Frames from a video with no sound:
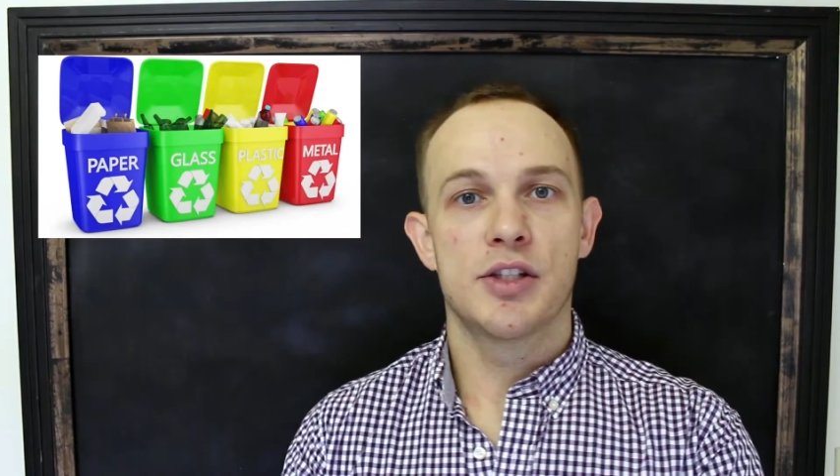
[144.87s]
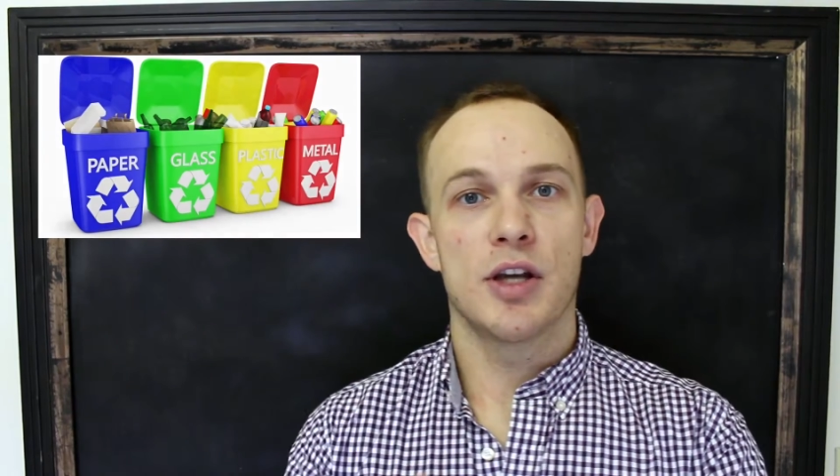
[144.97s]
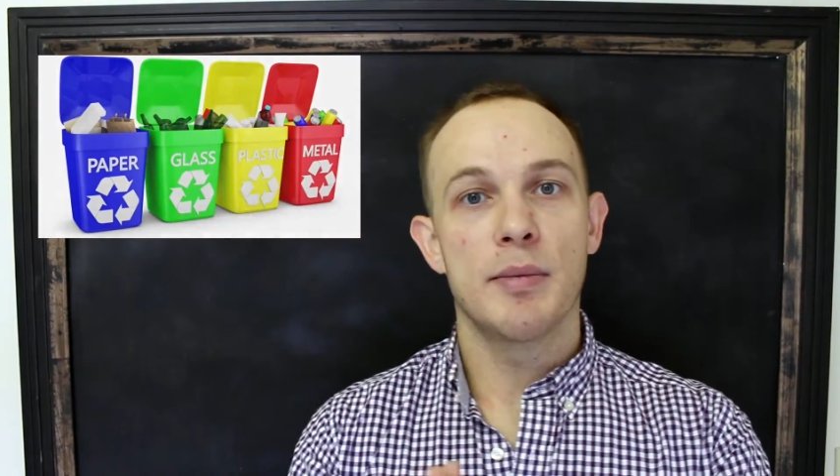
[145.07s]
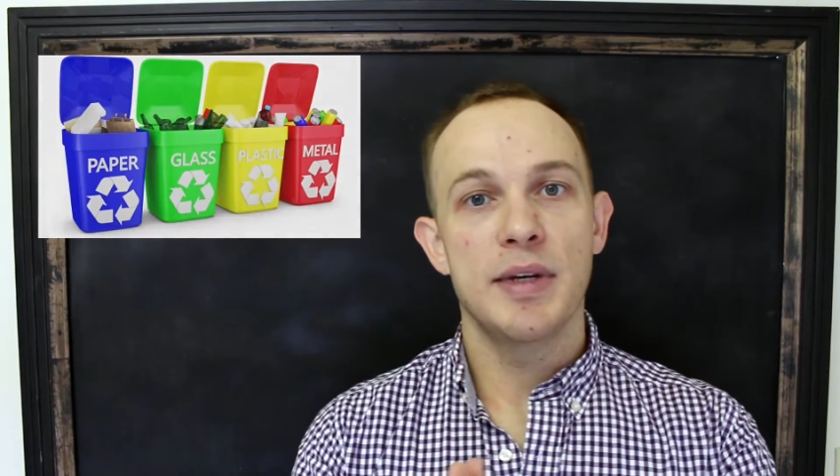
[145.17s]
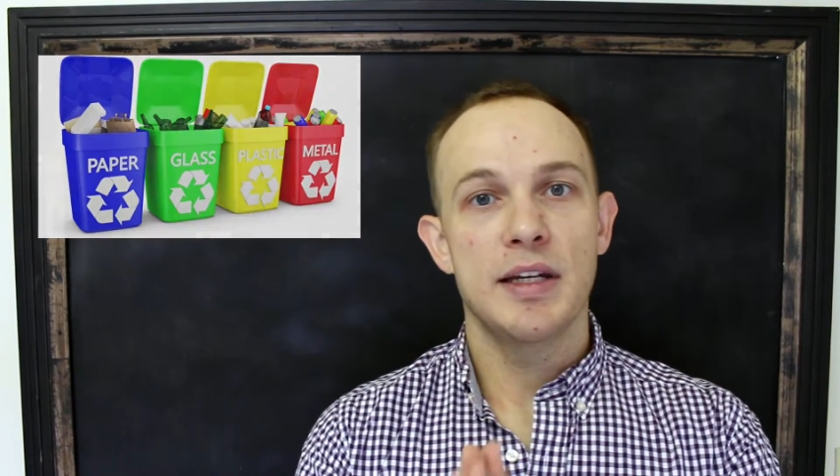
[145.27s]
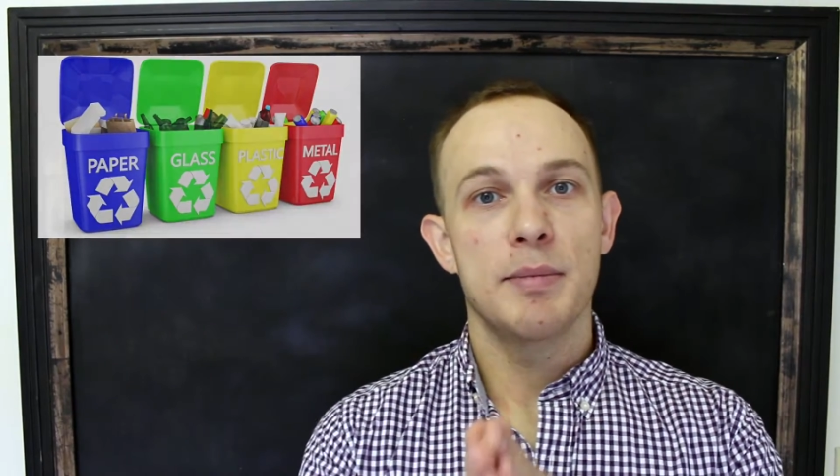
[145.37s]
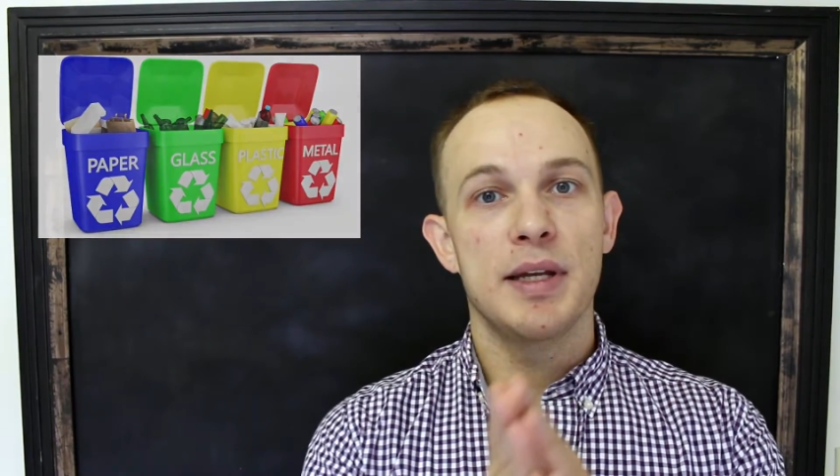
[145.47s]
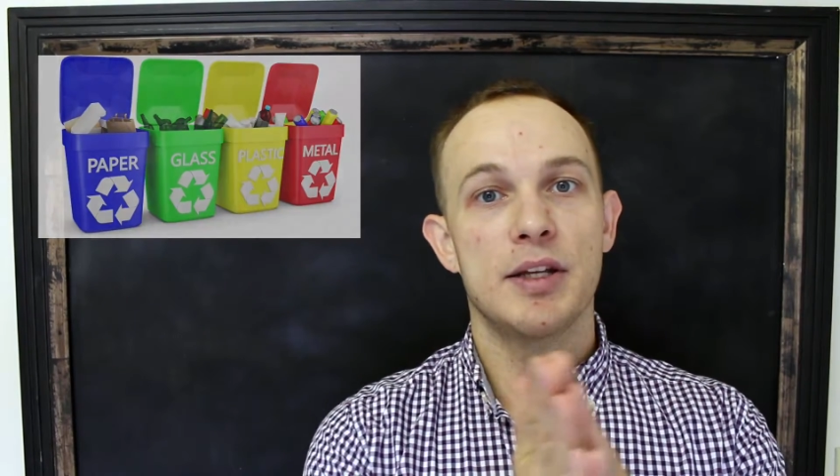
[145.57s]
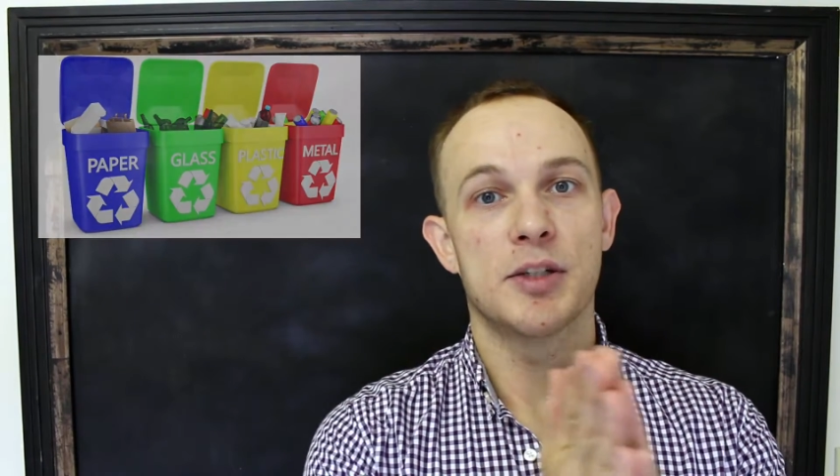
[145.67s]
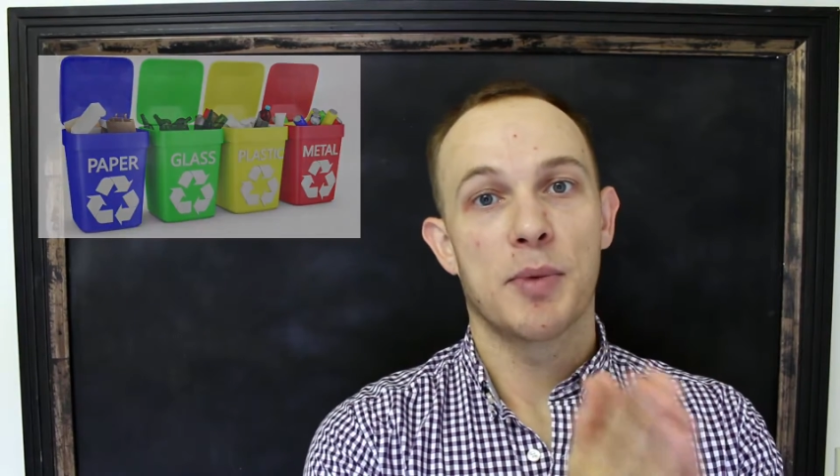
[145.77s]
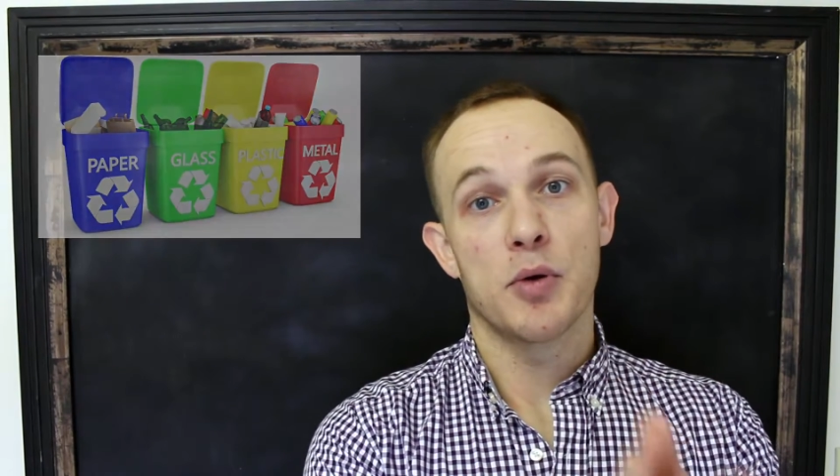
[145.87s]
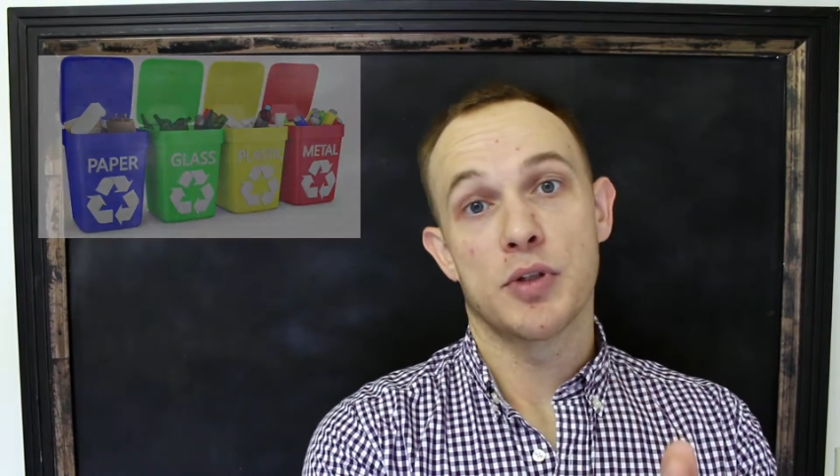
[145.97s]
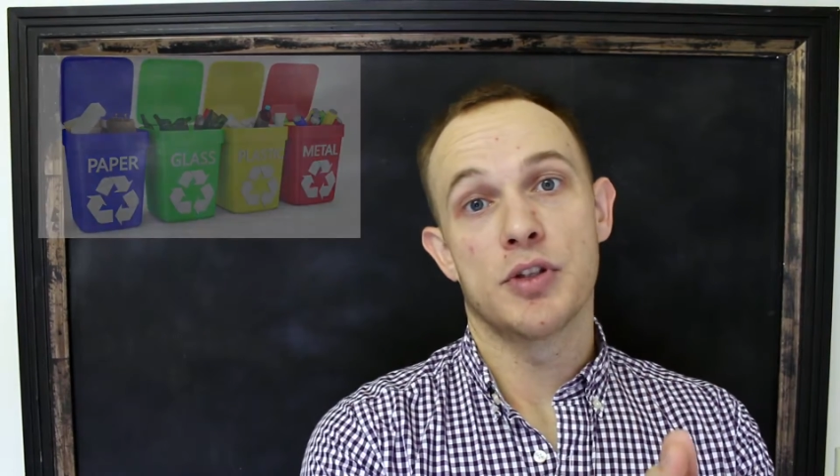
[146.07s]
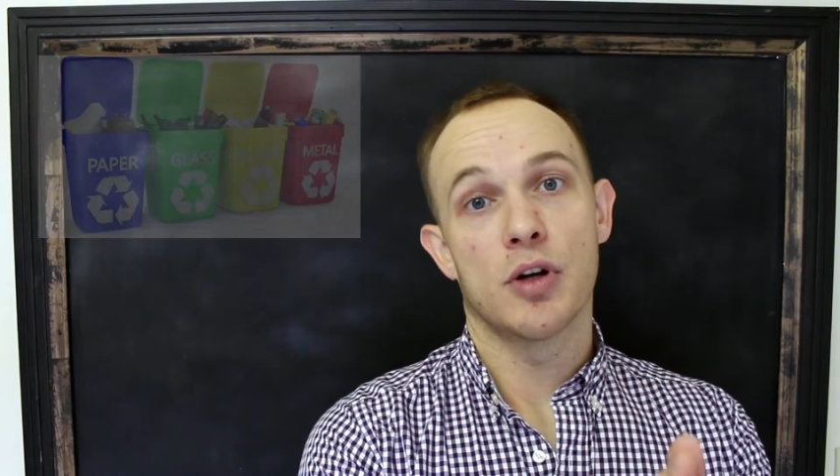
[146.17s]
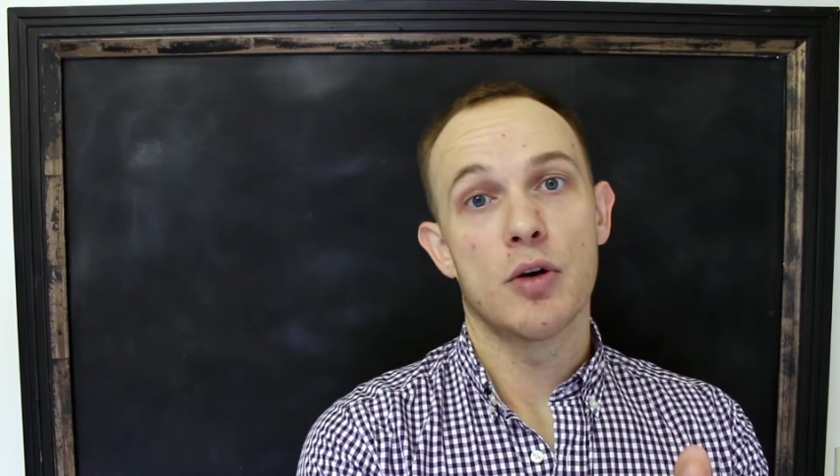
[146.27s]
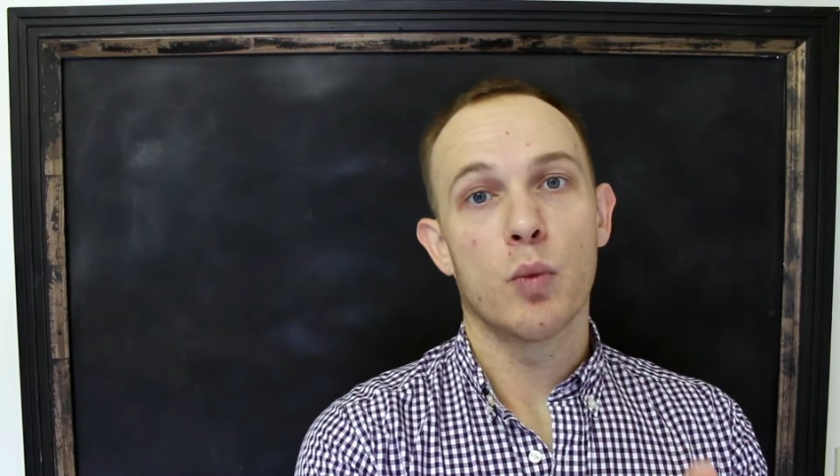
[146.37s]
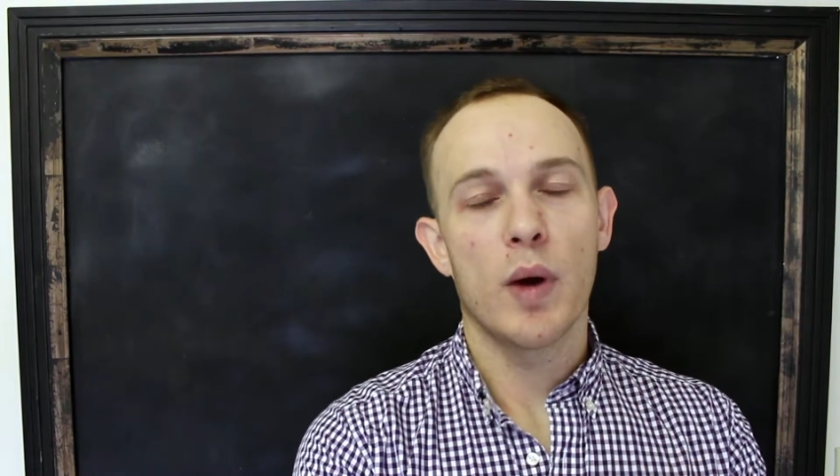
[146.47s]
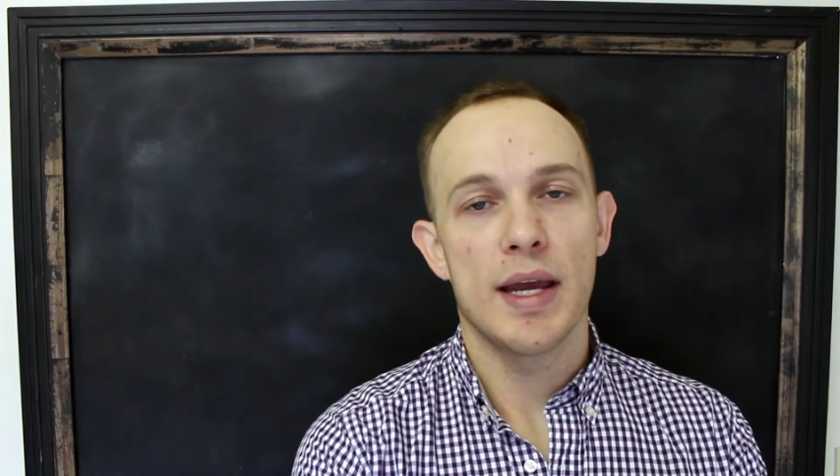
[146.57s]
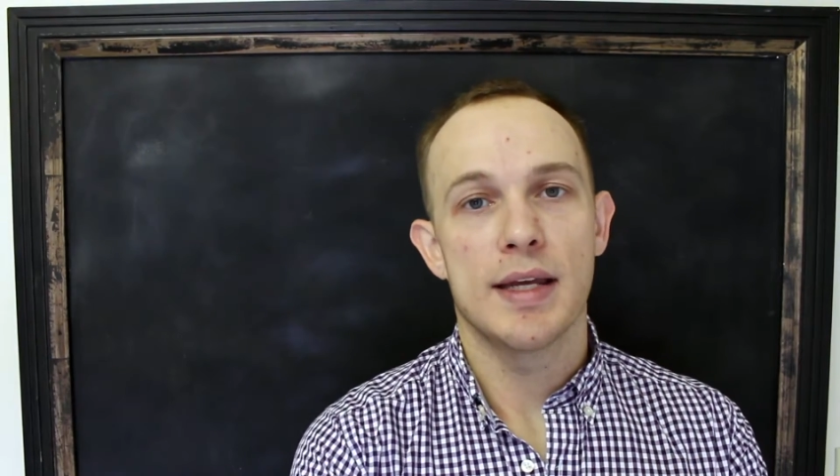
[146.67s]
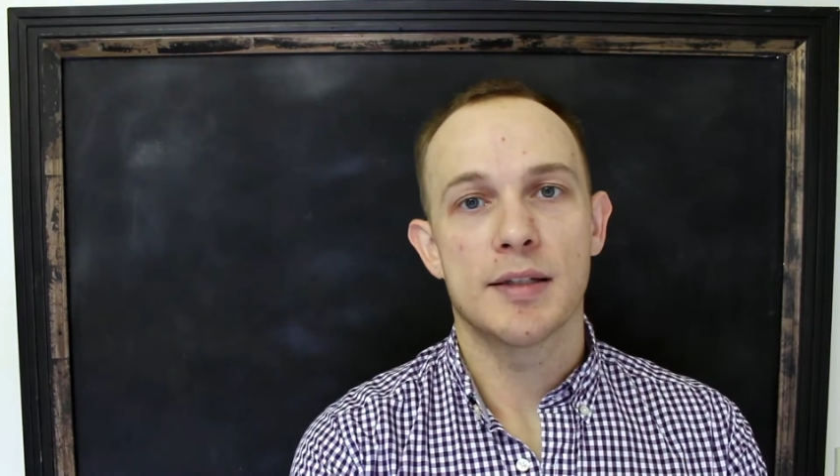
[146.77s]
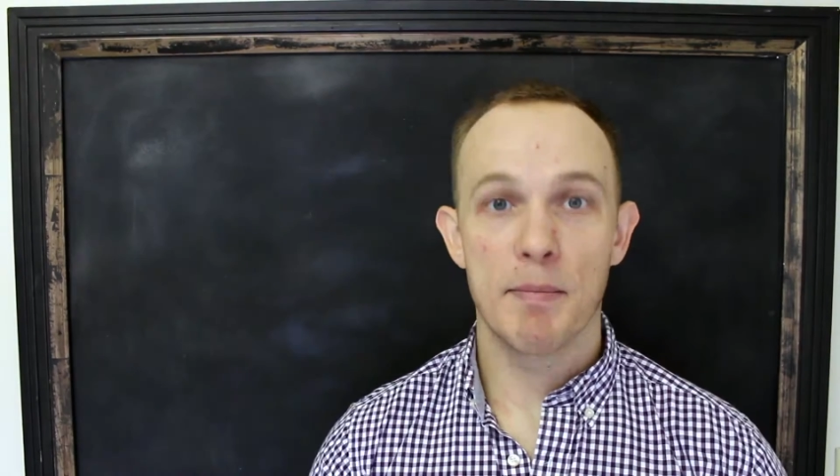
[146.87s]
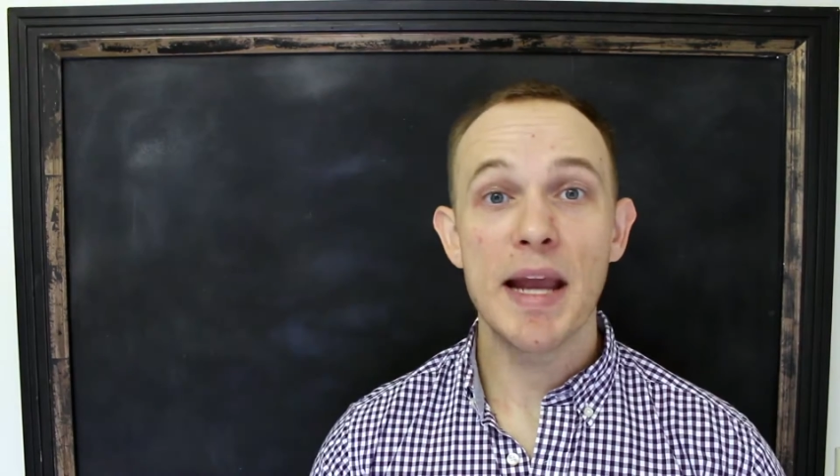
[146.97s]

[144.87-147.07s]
some need to be disposed in certain ways.